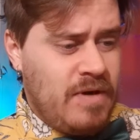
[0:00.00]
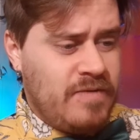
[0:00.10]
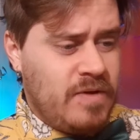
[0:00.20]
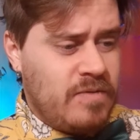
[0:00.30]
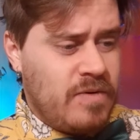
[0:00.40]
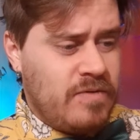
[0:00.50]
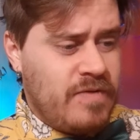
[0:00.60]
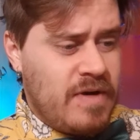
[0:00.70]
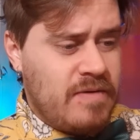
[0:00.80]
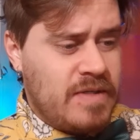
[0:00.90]

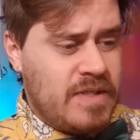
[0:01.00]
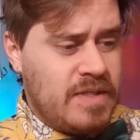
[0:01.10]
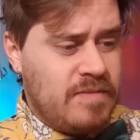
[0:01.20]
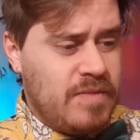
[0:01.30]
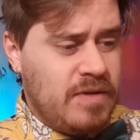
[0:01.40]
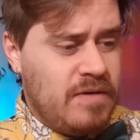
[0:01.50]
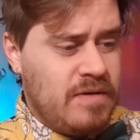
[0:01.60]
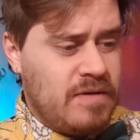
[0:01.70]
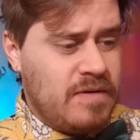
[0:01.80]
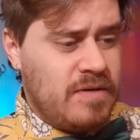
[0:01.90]
coronaviruses
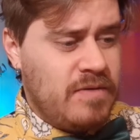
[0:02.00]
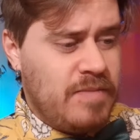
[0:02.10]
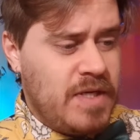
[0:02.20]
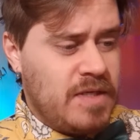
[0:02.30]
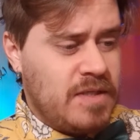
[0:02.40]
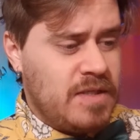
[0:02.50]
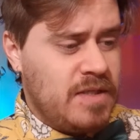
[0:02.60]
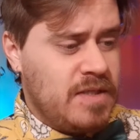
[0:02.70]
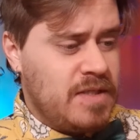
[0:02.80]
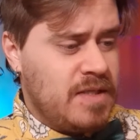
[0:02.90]
belong to the beta
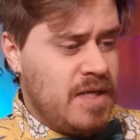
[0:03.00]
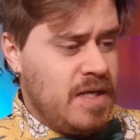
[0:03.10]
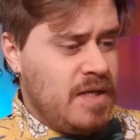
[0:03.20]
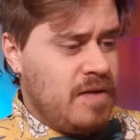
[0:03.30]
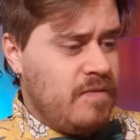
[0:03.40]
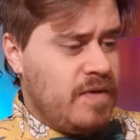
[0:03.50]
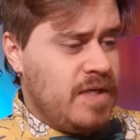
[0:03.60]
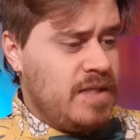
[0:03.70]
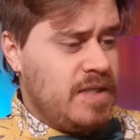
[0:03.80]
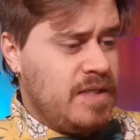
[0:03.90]
genus.
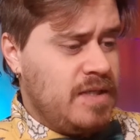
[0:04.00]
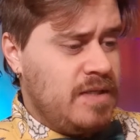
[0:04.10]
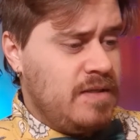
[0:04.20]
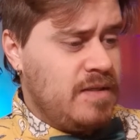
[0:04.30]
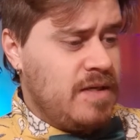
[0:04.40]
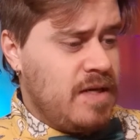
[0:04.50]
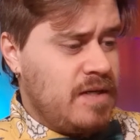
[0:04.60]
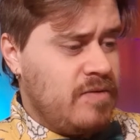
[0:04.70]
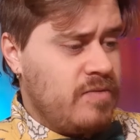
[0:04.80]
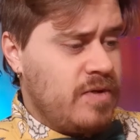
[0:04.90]
COVID-19 is an
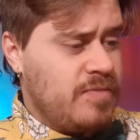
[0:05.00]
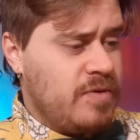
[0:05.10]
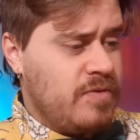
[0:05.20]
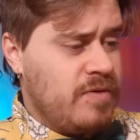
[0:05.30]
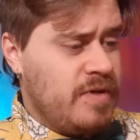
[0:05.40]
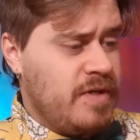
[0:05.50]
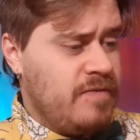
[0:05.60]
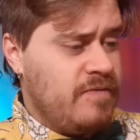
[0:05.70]
acute respiratory